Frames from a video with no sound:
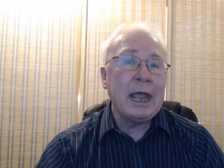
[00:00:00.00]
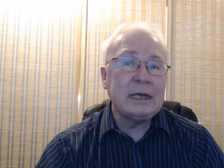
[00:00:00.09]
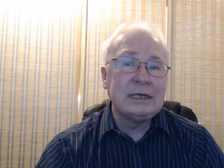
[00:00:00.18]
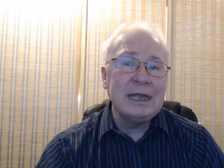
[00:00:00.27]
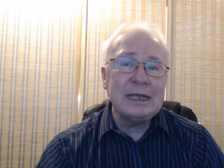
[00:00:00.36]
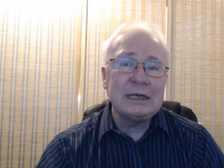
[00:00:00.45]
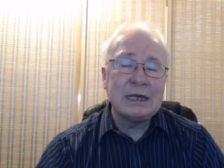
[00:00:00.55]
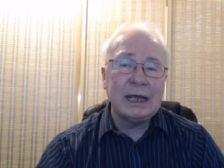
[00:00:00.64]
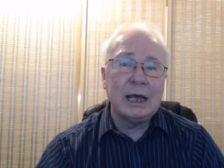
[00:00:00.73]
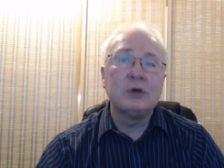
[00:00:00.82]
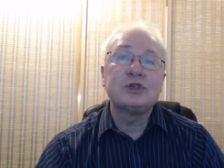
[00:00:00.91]

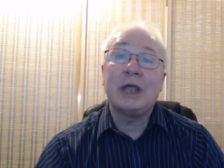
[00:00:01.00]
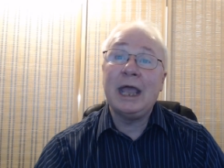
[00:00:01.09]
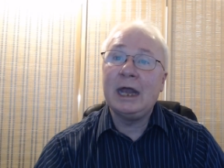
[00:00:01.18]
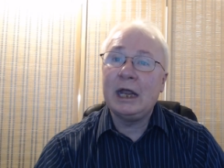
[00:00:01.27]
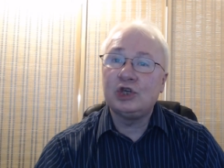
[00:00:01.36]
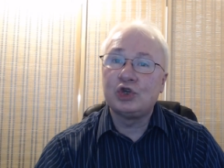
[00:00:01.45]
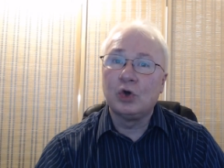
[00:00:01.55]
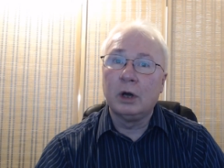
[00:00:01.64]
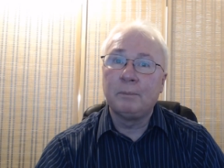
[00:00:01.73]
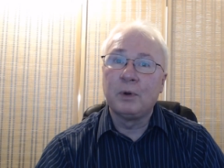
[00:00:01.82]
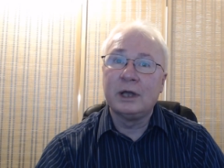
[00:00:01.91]
details in a
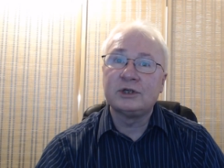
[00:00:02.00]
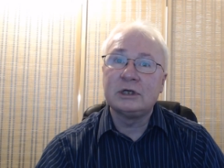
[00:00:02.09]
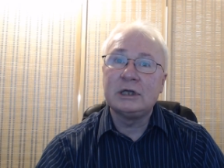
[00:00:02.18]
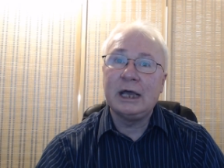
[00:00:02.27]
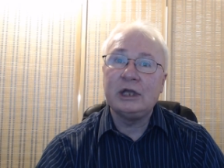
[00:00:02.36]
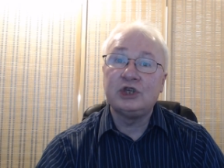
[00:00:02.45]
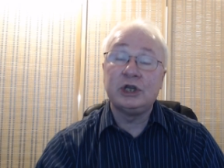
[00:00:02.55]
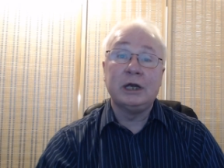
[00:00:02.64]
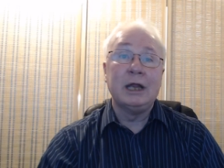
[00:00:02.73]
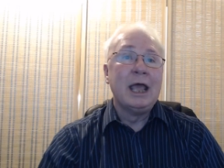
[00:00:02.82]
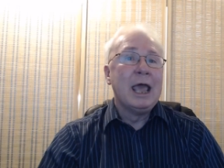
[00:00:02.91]
short
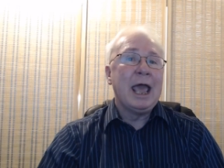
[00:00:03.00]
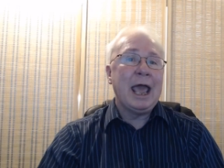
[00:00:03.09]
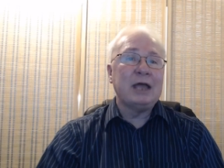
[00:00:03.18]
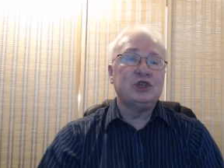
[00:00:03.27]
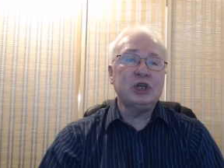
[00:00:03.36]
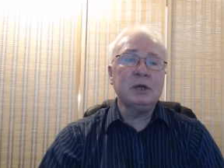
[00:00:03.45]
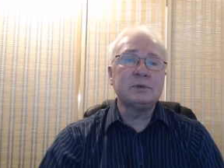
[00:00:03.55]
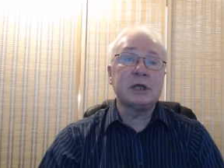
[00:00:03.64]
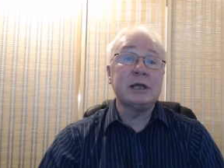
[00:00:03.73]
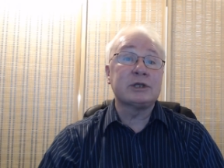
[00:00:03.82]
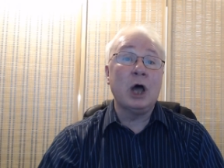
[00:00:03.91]
presentation. And Jim
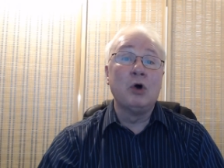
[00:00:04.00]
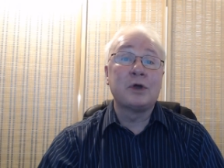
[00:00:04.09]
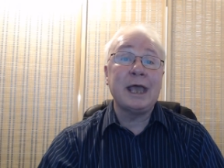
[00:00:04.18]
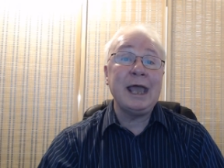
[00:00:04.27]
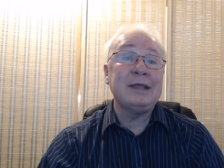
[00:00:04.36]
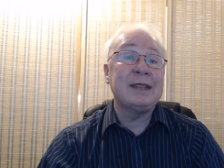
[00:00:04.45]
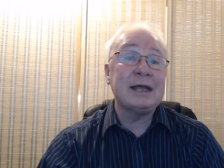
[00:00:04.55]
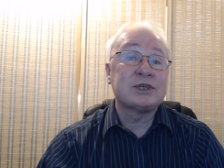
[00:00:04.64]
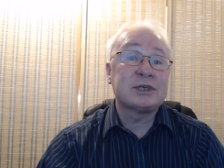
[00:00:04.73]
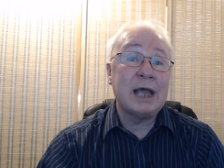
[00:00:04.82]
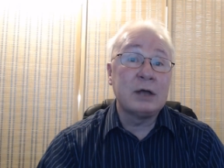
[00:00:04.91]
says, okay,
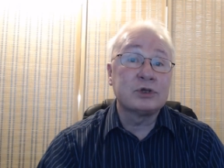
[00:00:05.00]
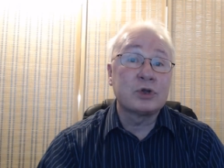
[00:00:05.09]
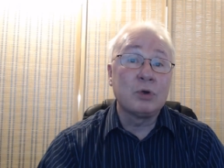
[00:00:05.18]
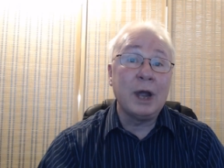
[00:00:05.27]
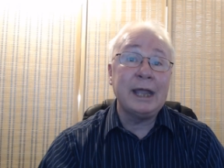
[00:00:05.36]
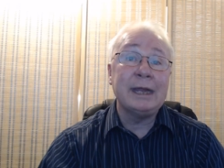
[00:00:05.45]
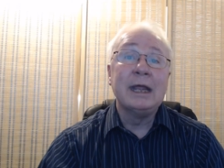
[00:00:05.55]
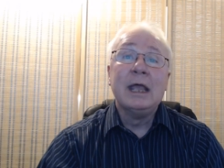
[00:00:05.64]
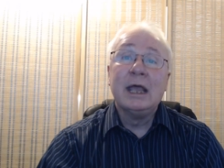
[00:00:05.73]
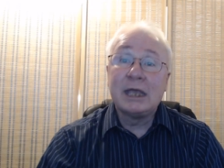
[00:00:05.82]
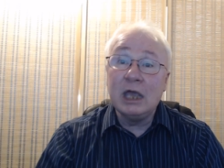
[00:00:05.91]
that sounds great.
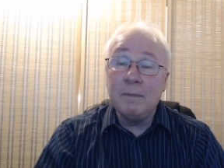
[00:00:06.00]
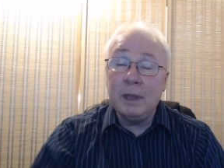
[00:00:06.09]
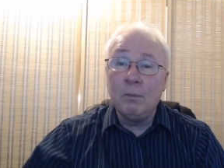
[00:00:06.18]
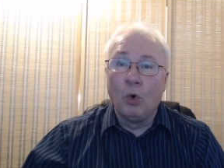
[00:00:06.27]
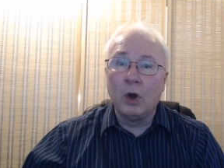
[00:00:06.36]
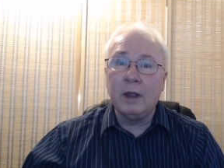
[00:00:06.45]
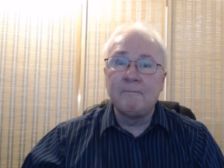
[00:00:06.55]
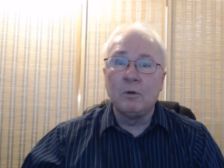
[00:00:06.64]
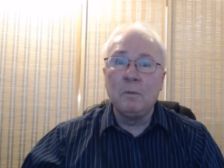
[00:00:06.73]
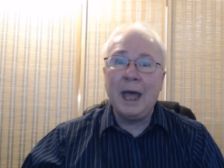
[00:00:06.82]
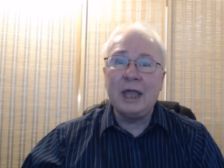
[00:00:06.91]
Give me more
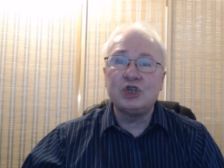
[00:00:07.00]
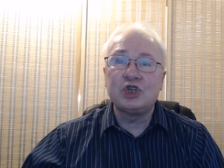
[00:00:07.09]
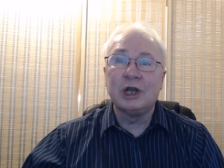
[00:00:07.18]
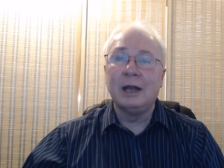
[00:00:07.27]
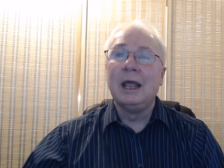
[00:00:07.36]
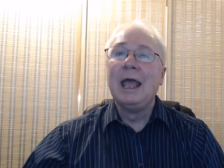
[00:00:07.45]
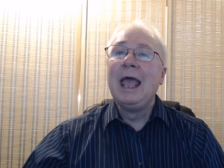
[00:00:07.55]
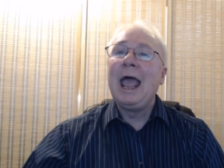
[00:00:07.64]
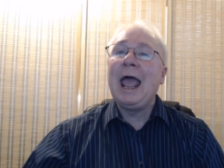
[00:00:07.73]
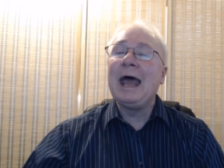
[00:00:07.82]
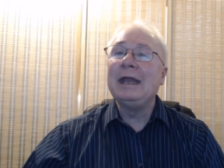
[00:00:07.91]
information. And